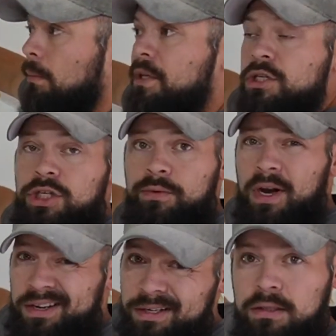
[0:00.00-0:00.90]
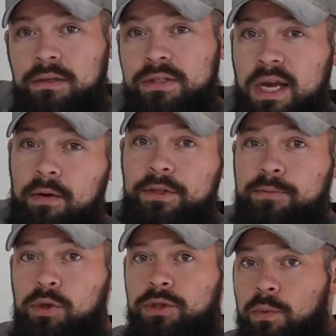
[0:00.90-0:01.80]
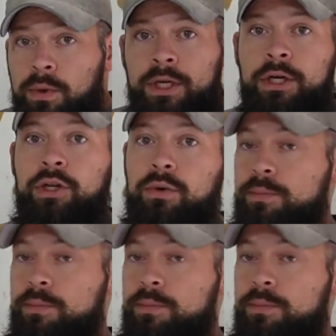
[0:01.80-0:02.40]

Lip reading: This sheetrock is still salvageable, so what we're going to do is